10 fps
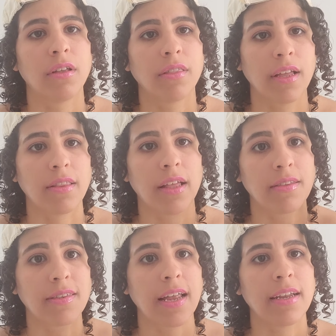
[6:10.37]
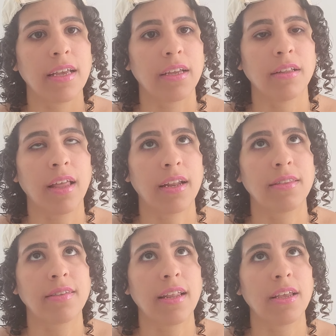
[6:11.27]
that it's
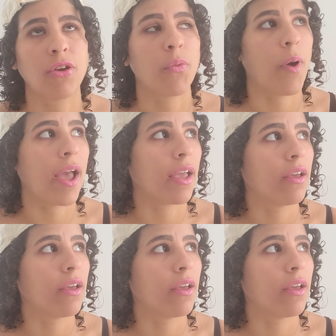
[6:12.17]
sending your way.